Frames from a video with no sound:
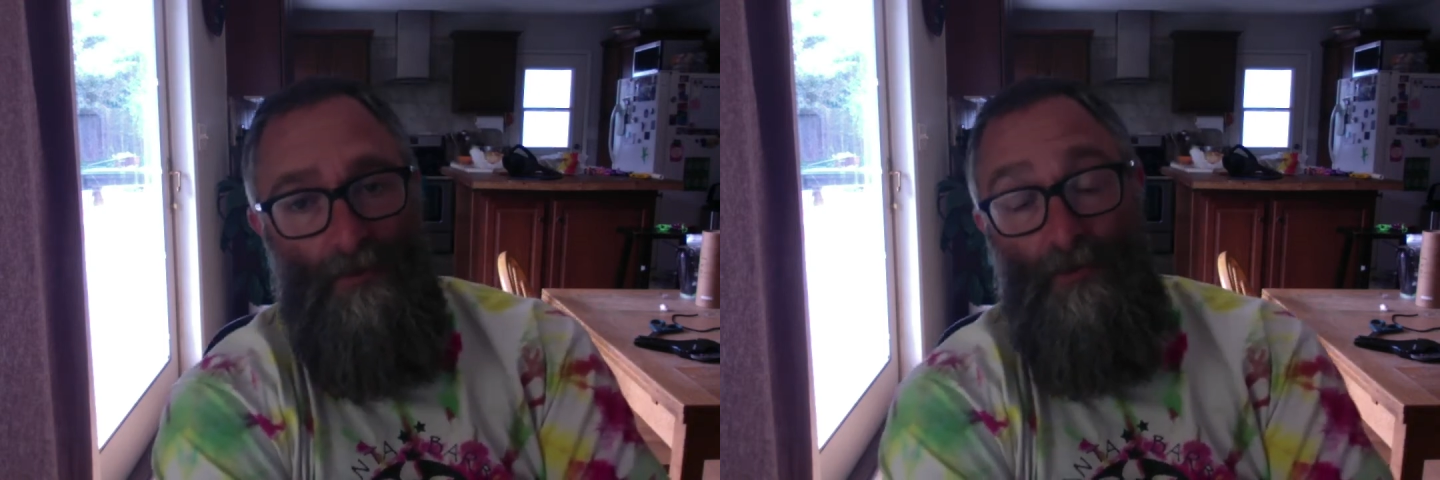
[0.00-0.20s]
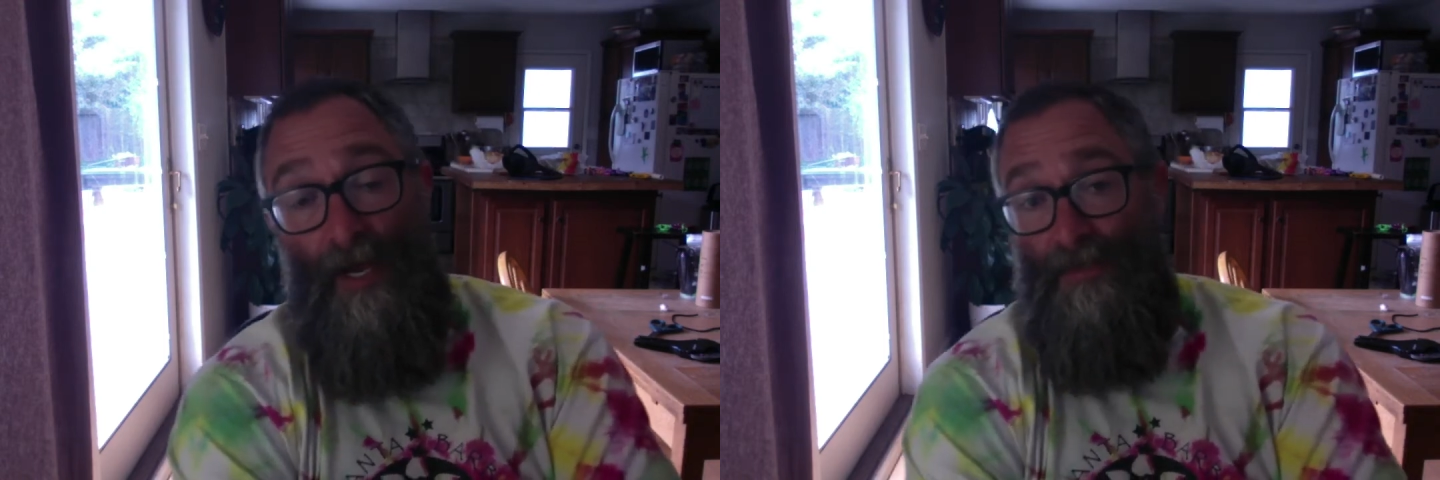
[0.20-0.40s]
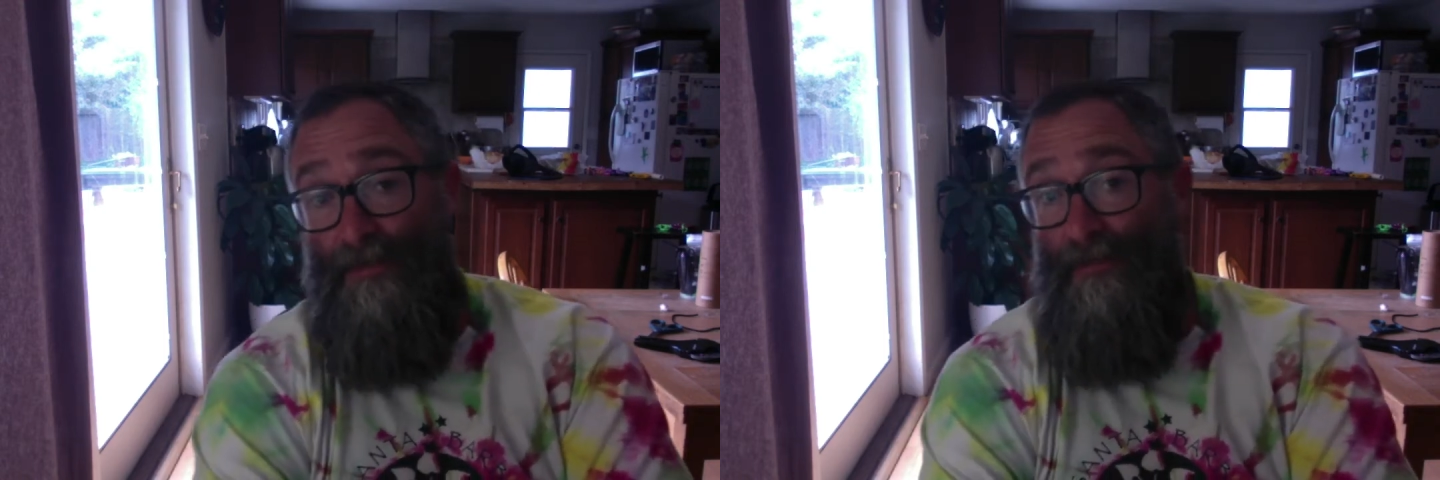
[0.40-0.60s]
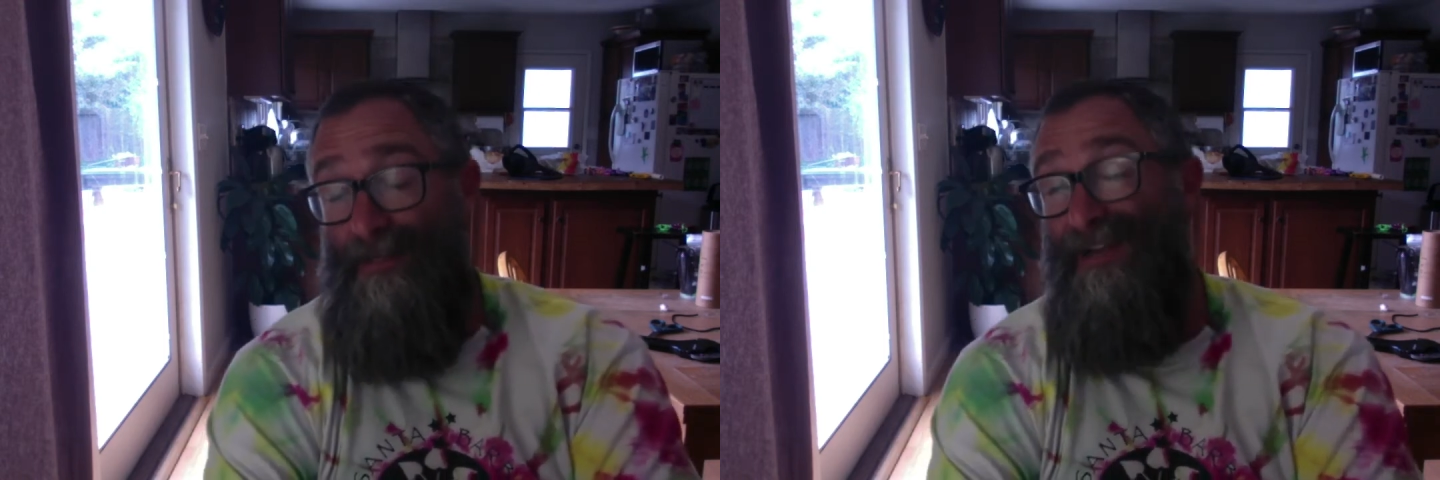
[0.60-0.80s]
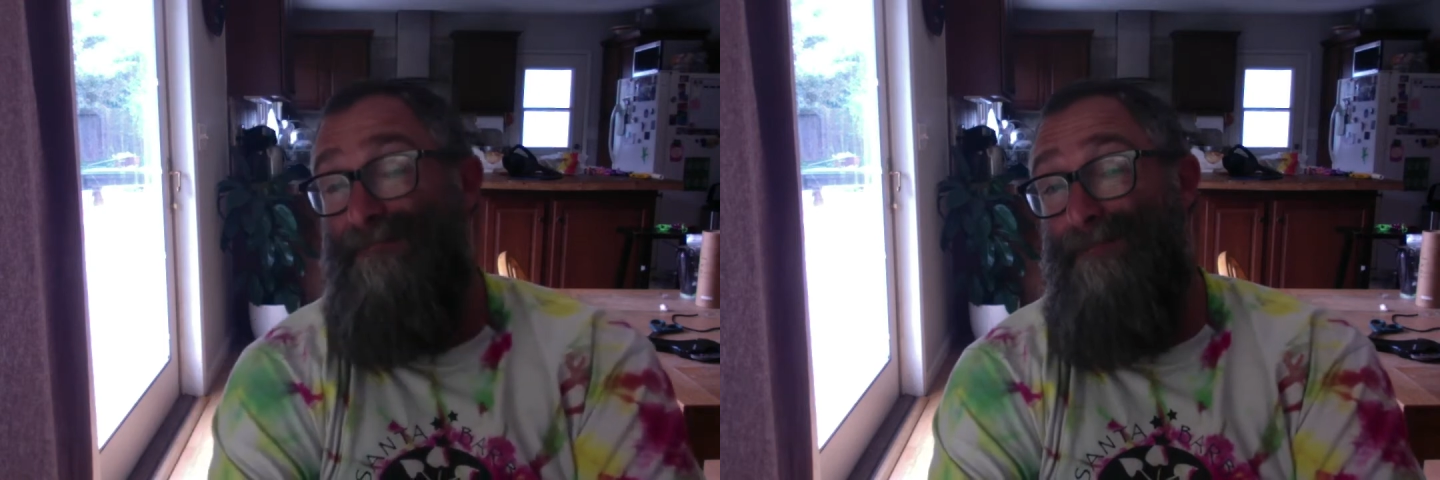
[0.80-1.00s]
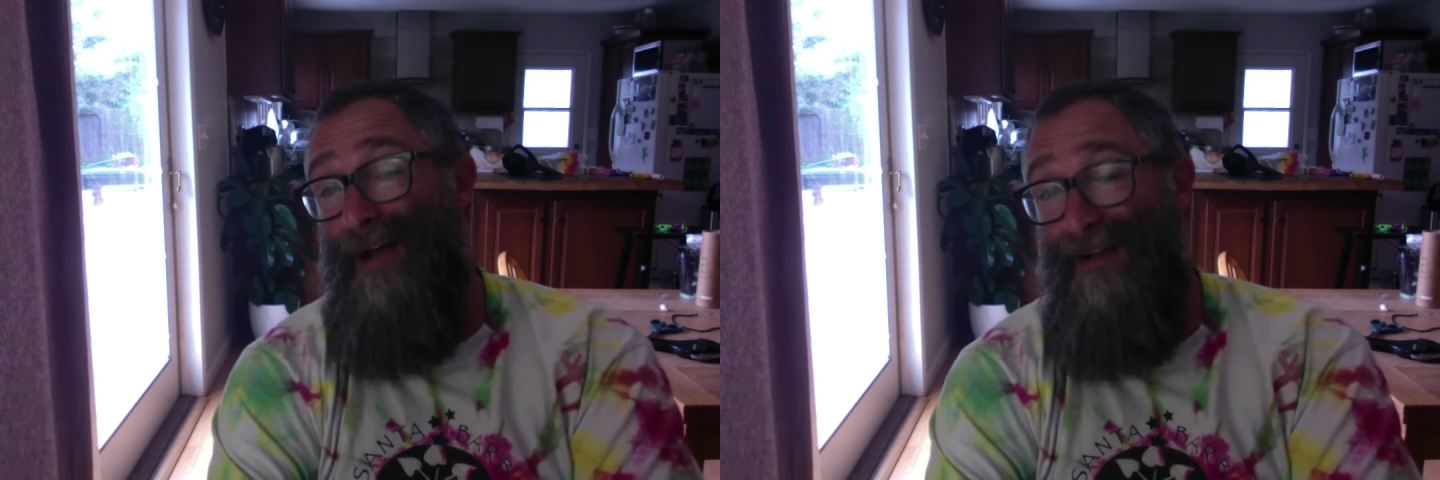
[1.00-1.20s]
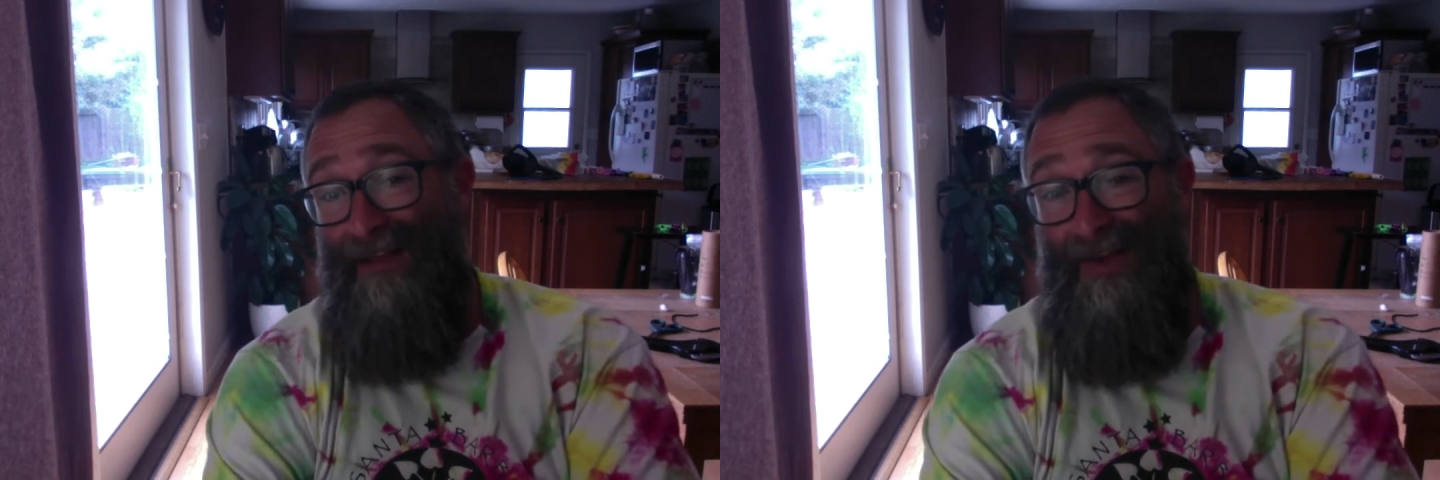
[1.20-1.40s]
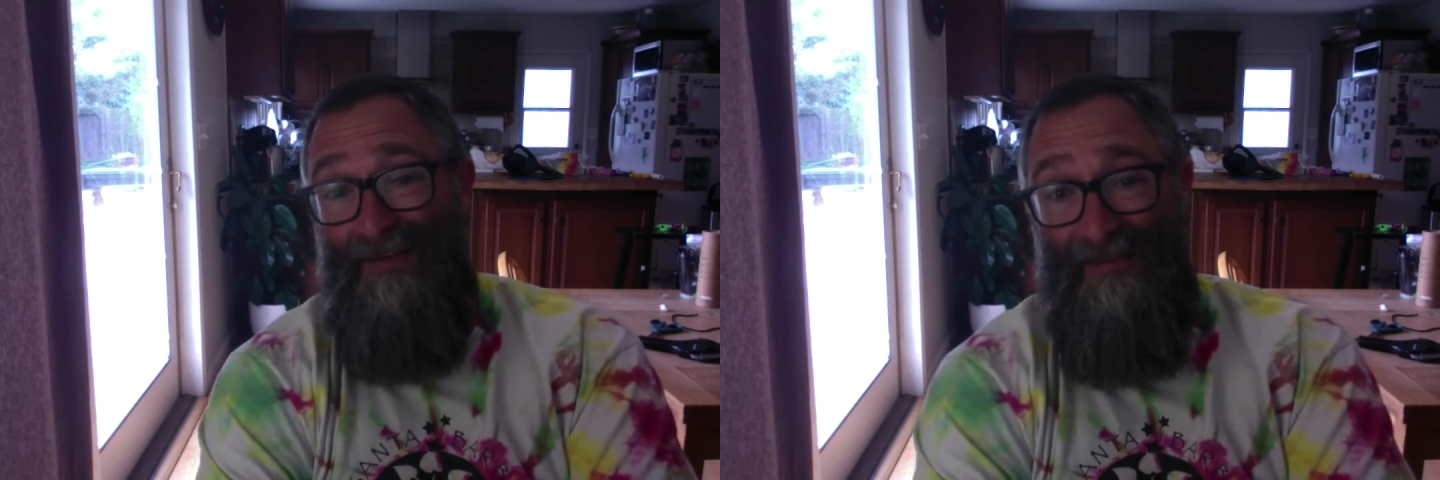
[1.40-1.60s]
Trash is just like a pile
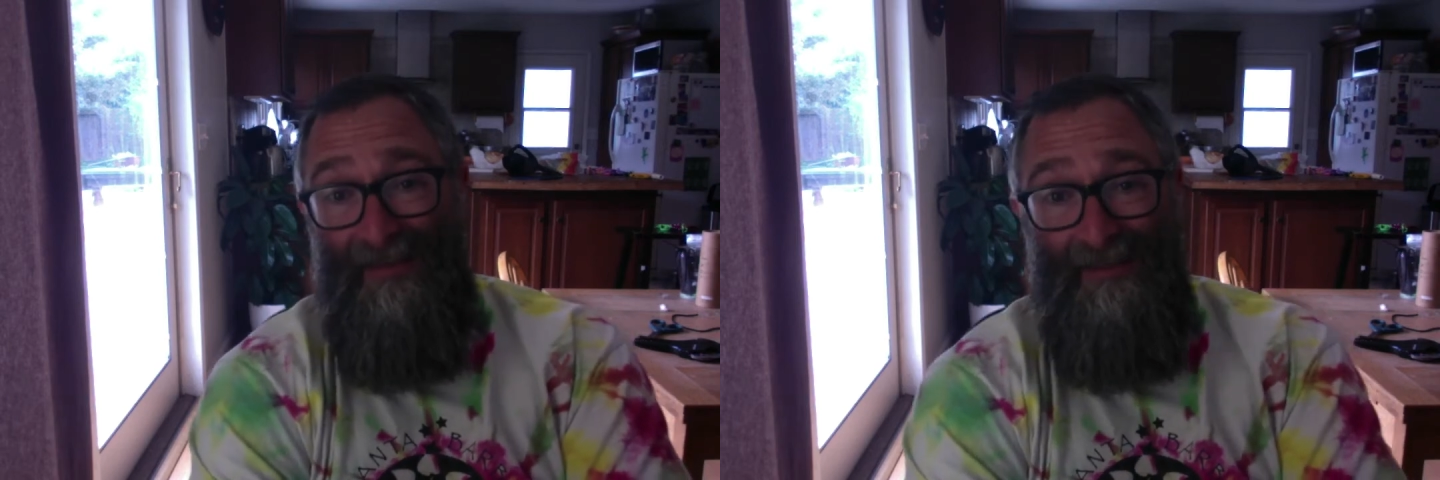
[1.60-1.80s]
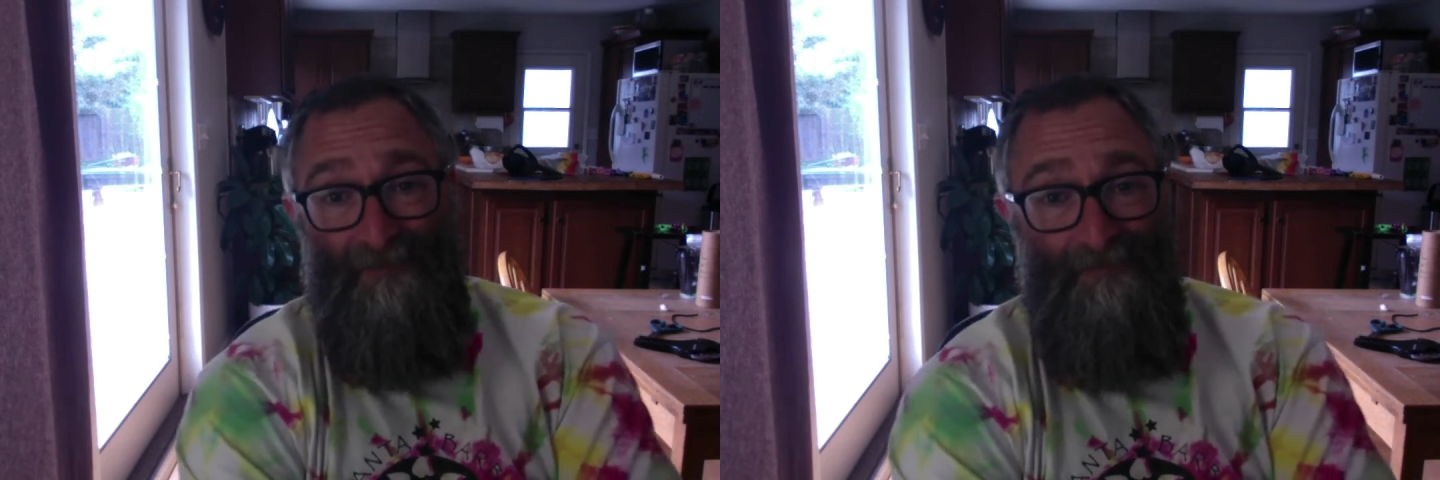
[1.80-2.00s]
outside.